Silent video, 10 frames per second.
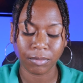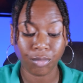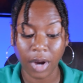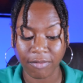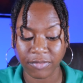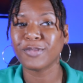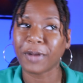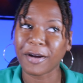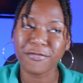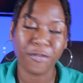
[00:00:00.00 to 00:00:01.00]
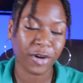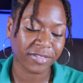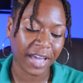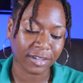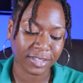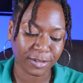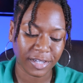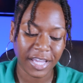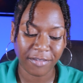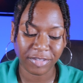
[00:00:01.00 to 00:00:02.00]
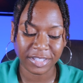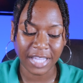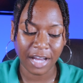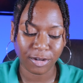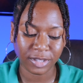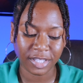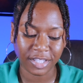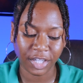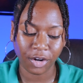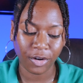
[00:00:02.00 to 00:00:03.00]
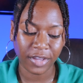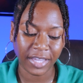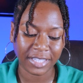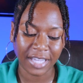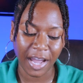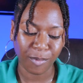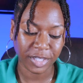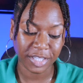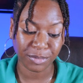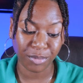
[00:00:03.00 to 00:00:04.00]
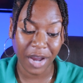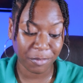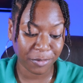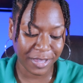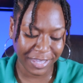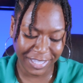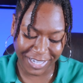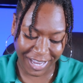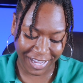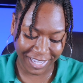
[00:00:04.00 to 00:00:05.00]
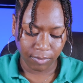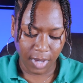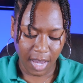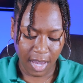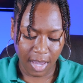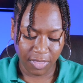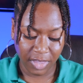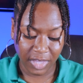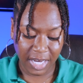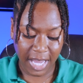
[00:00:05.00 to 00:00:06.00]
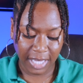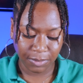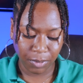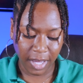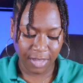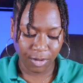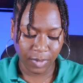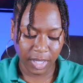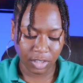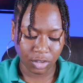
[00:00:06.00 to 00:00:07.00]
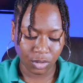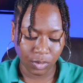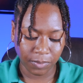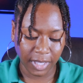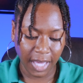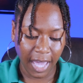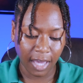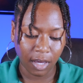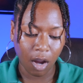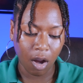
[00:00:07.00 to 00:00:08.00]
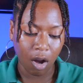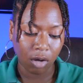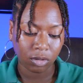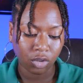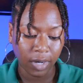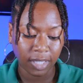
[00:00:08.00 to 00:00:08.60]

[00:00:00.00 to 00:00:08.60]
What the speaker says: profit about $4,000 if the stock goes to zero in that time, which it's probably not. And then the next play that we can do would be a call credit